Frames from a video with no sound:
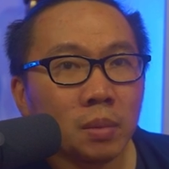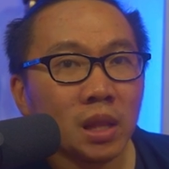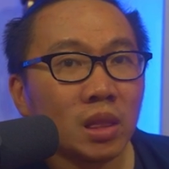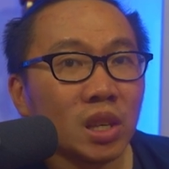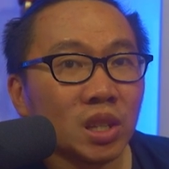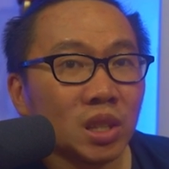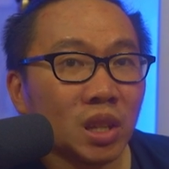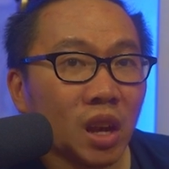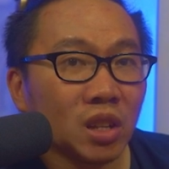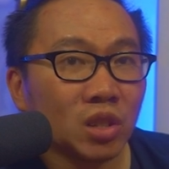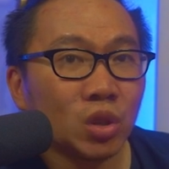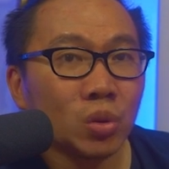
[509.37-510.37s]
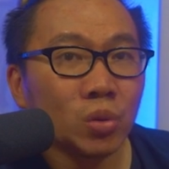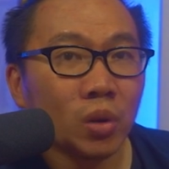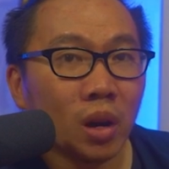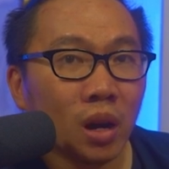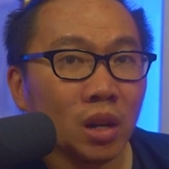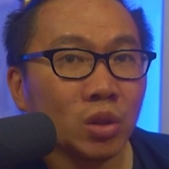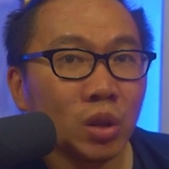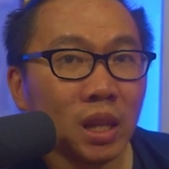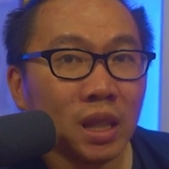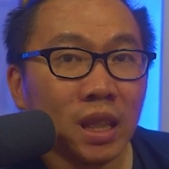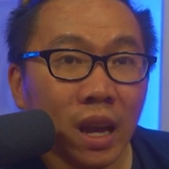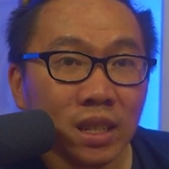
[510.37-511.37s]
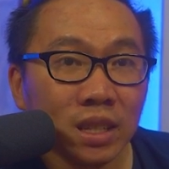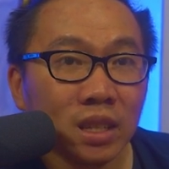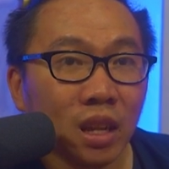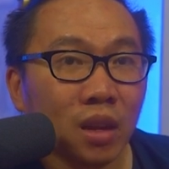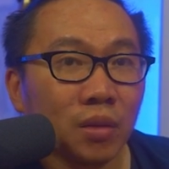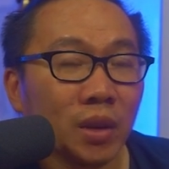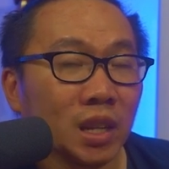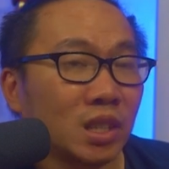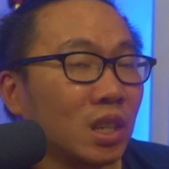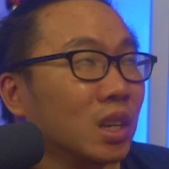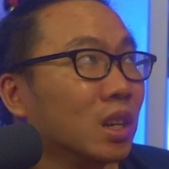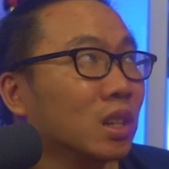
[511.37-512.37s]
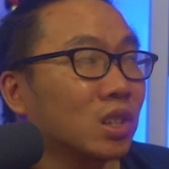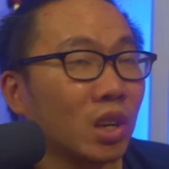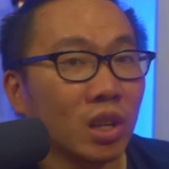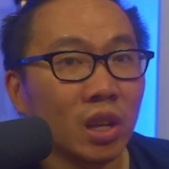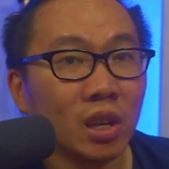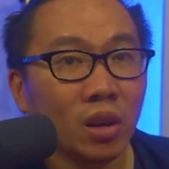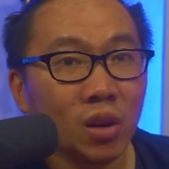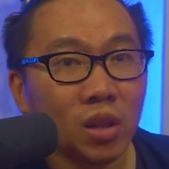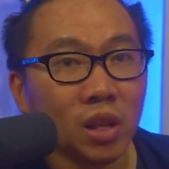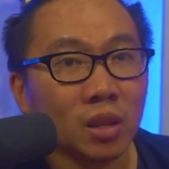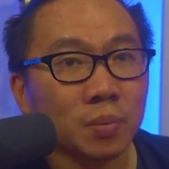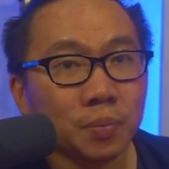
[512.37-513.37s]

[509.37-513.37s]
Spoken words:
but this statue actually doesn't have a single shading on it.